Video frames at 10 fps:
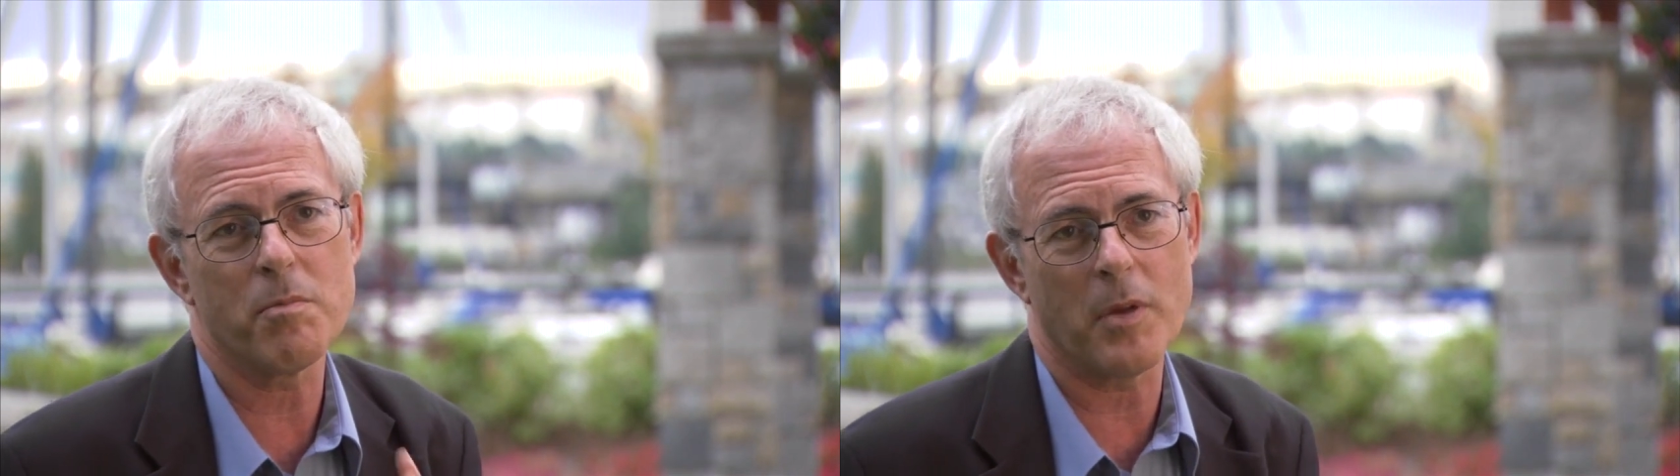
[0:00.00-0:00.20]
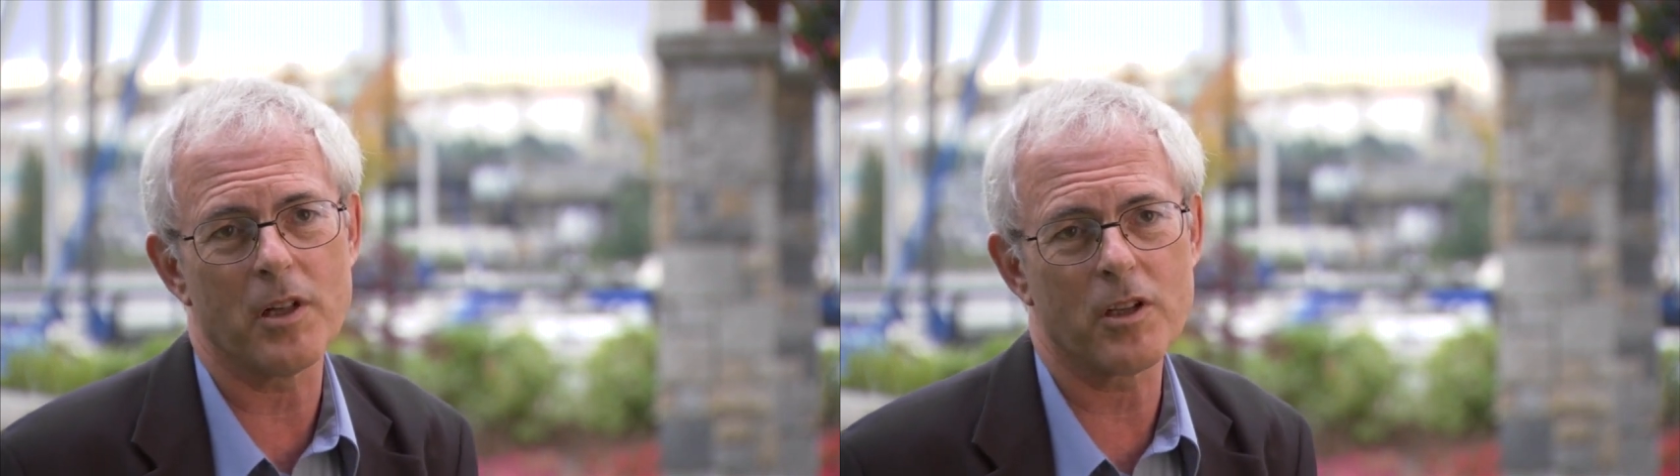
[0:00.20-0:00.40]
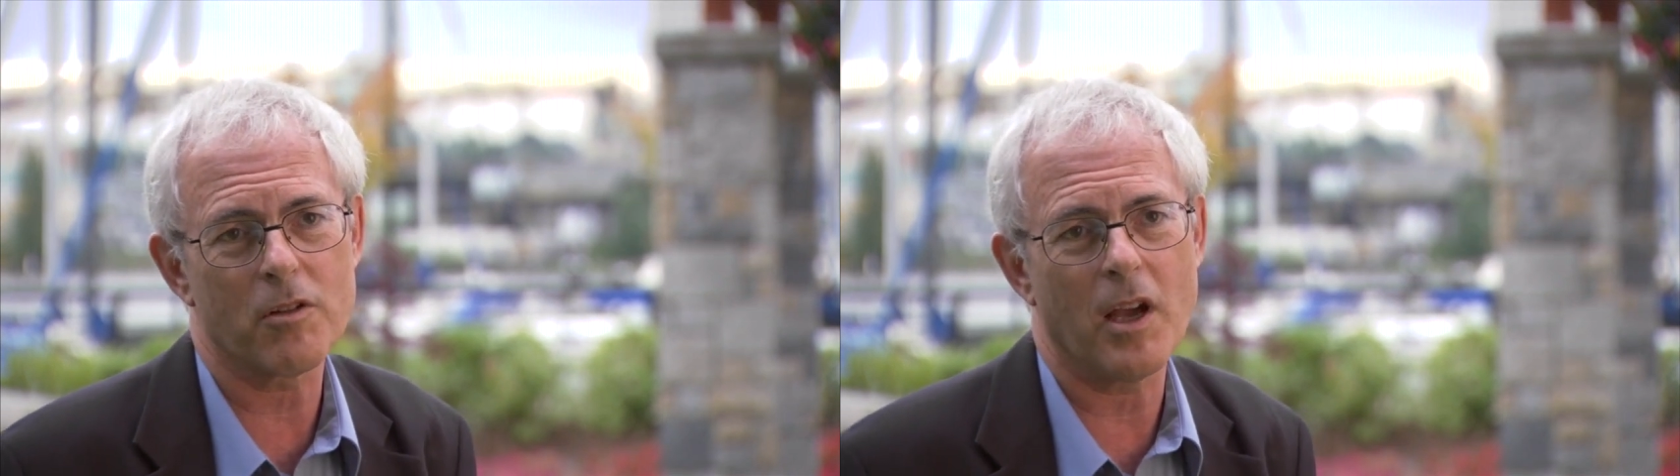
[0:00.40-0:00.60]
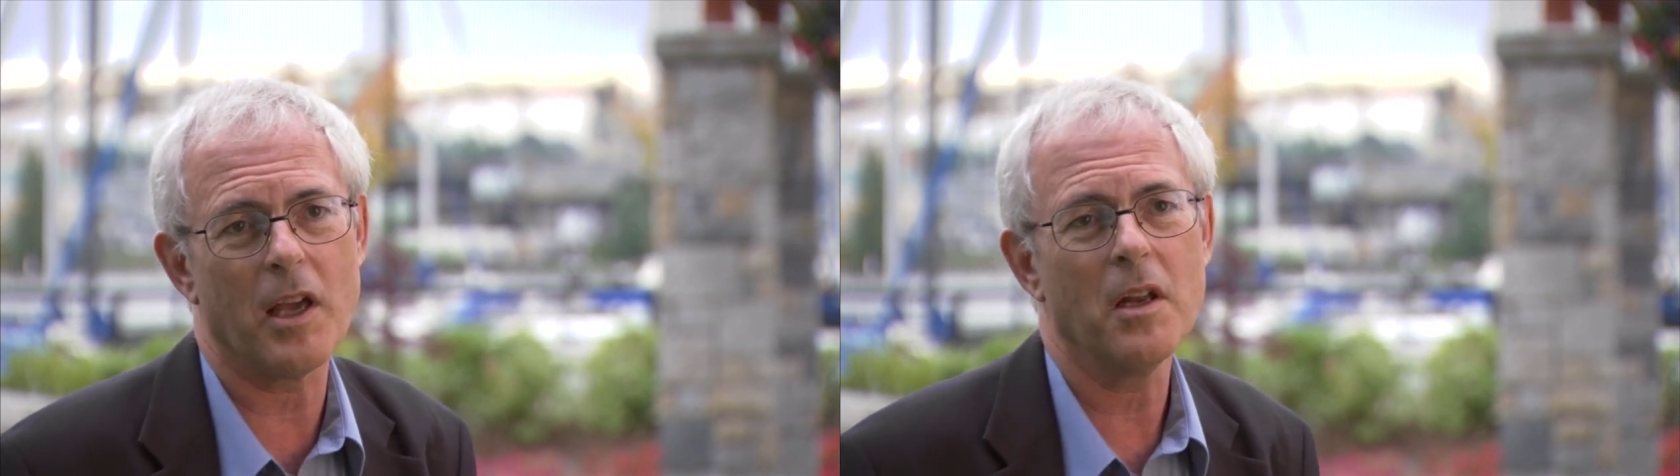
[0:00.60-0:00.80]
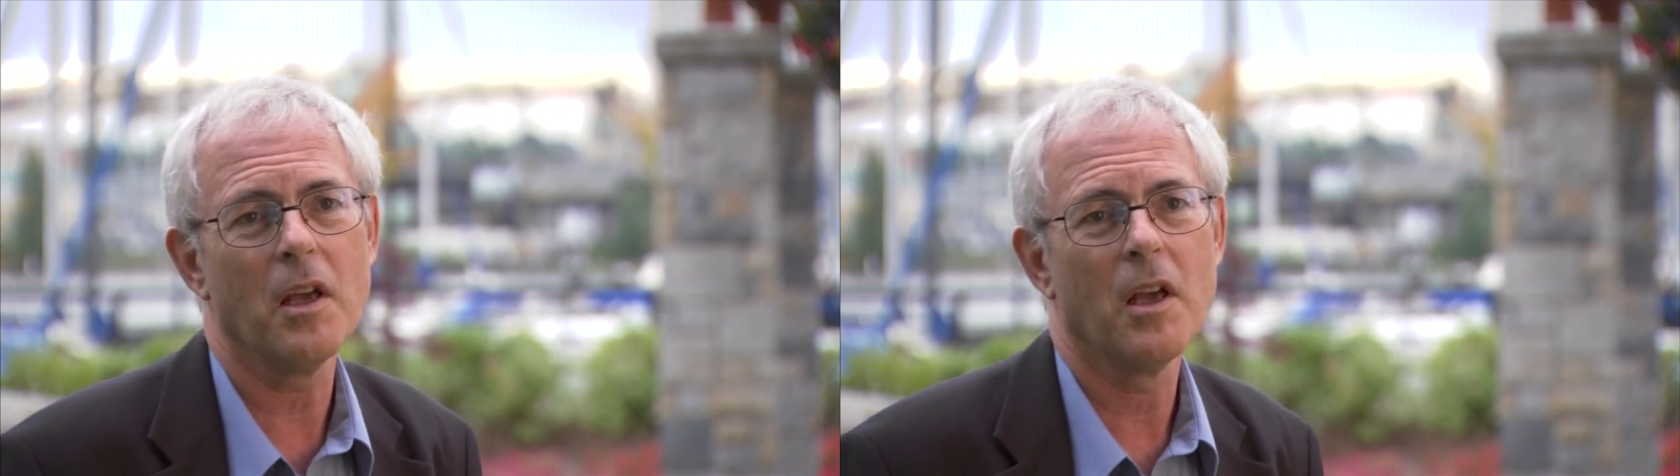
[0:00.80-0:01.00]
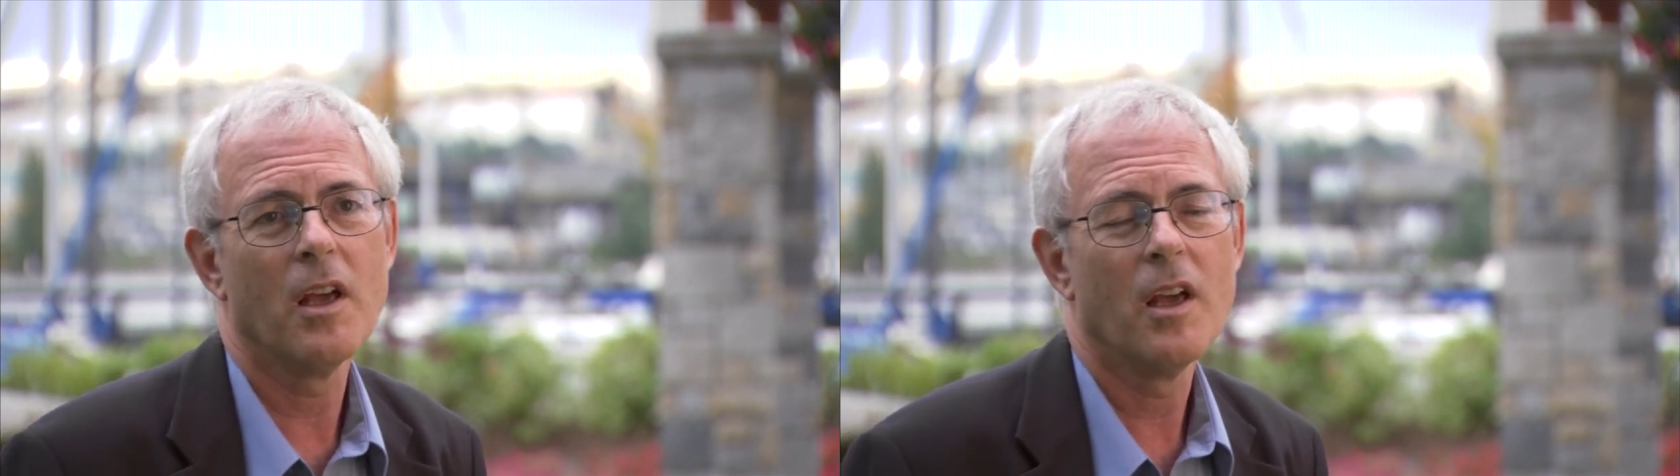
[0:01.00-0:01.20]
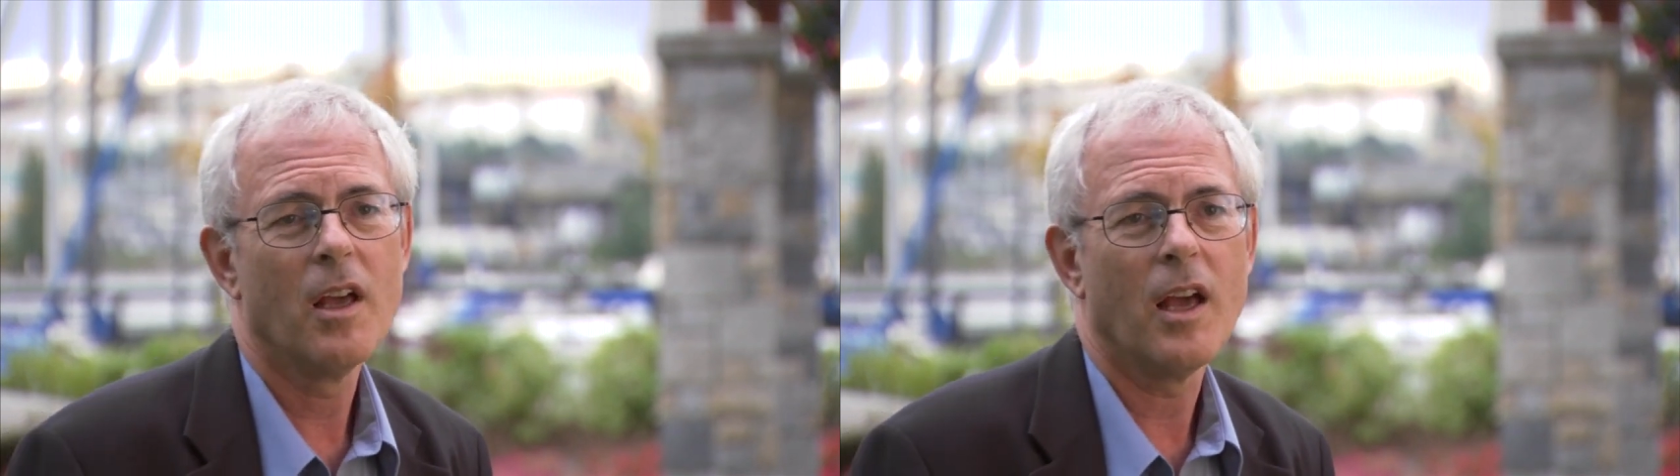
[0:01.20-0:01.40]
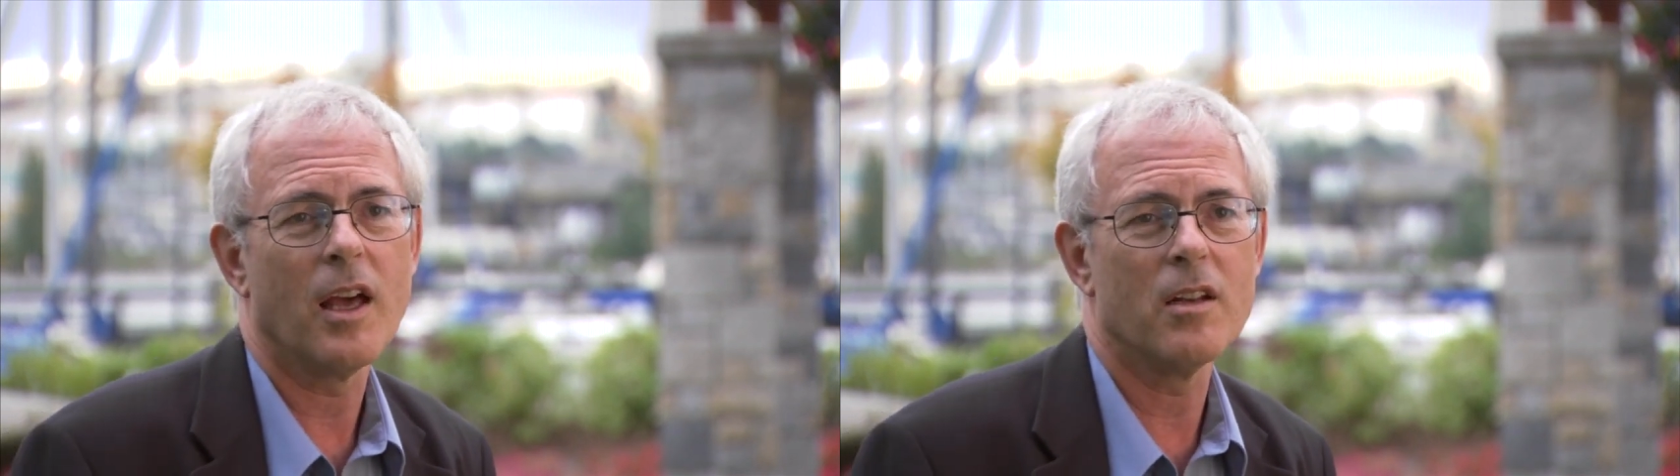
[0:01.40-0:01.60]
build a grade,
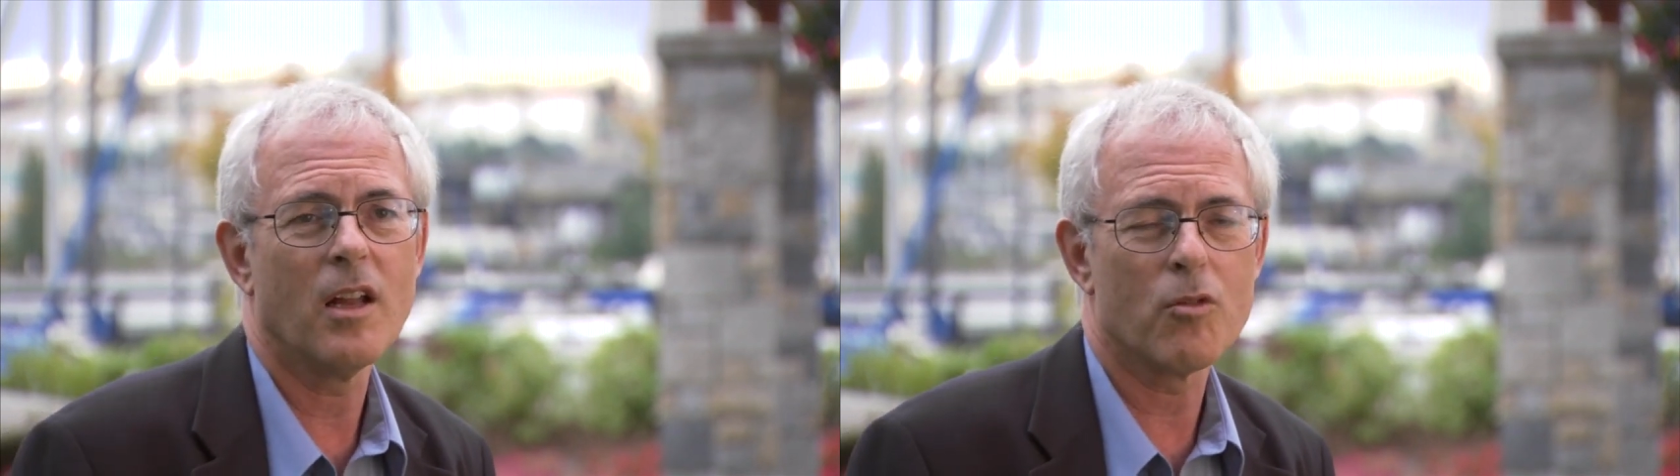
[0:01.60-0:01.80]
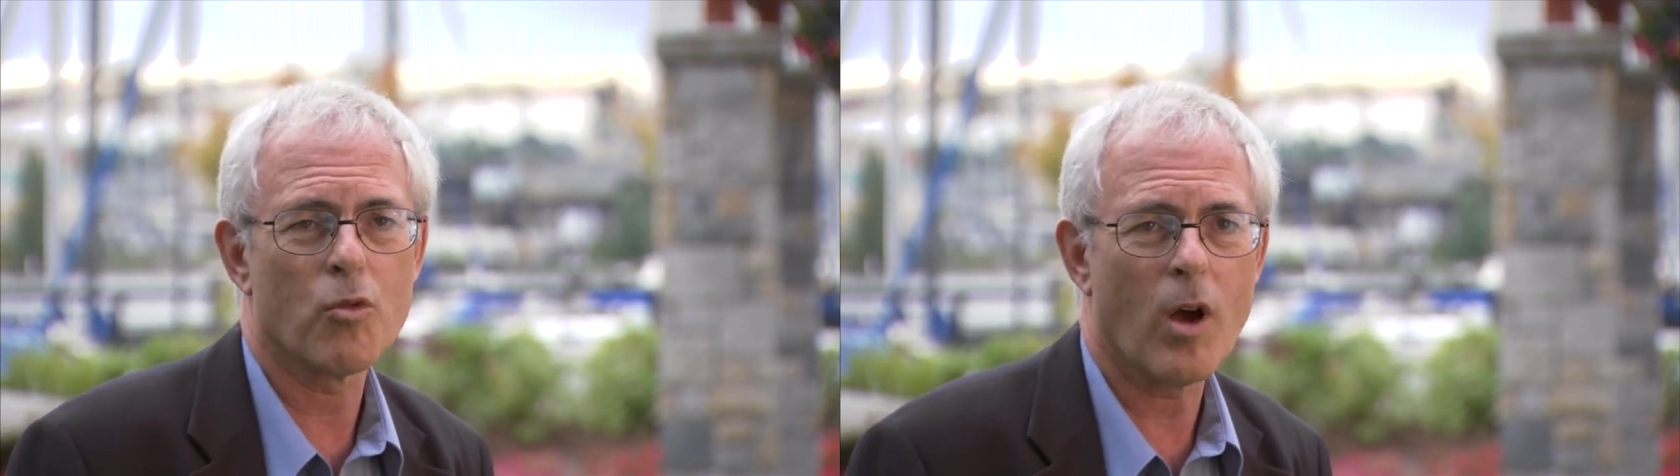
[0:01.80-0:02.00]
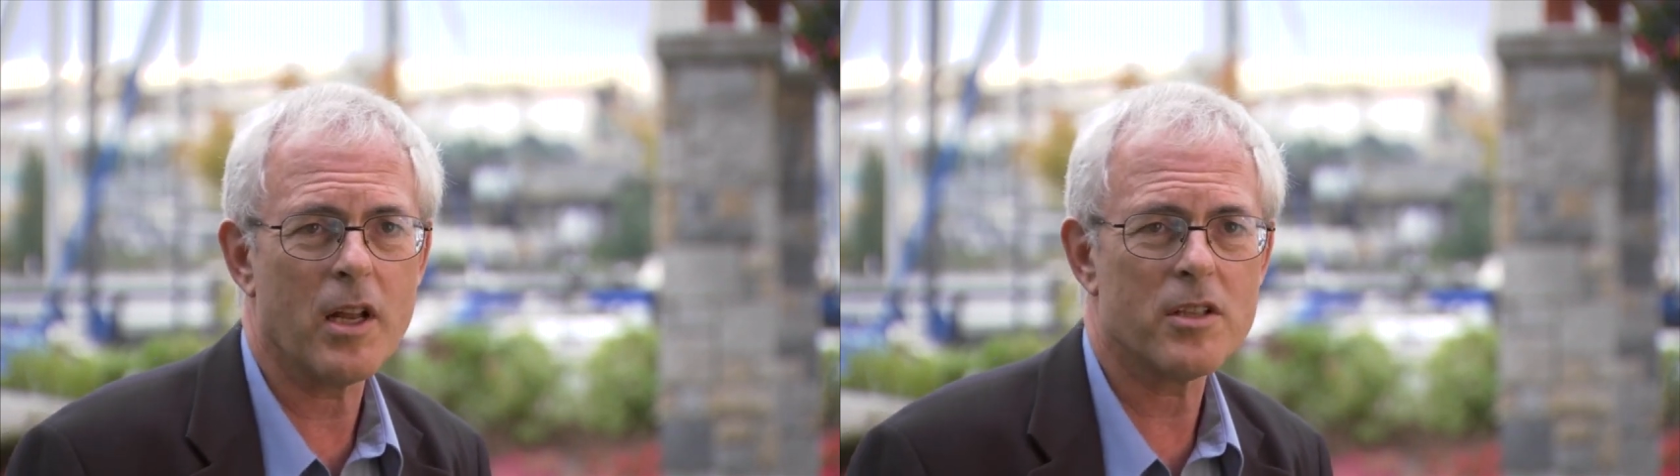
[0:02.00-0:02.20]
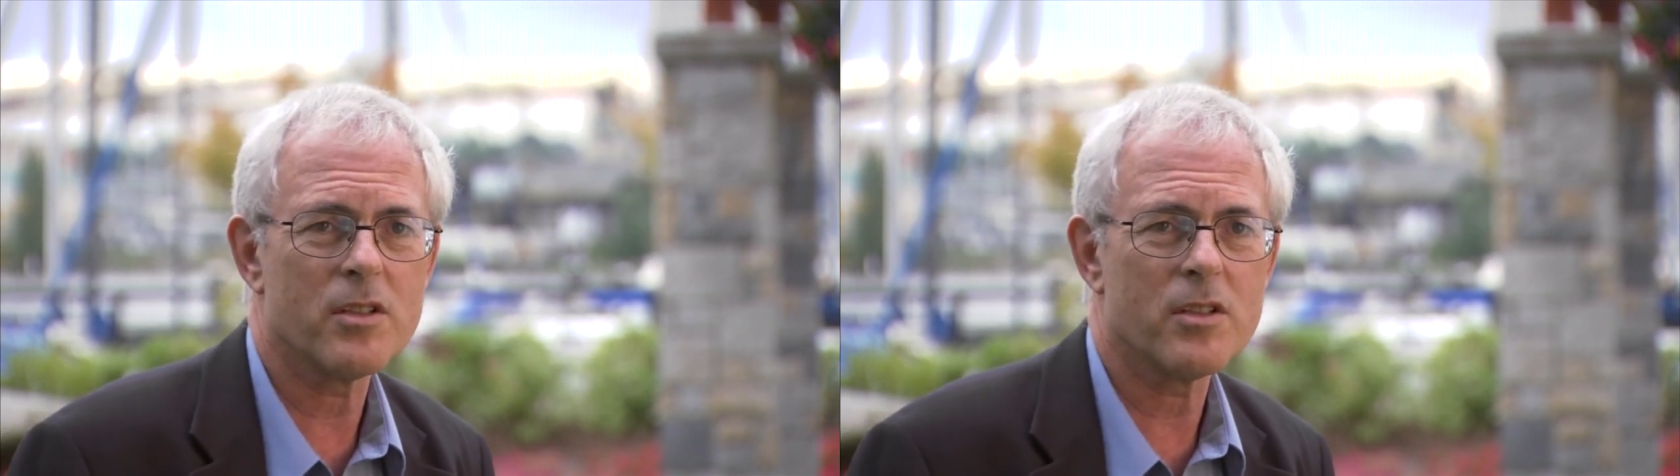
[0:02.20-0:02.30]
and run it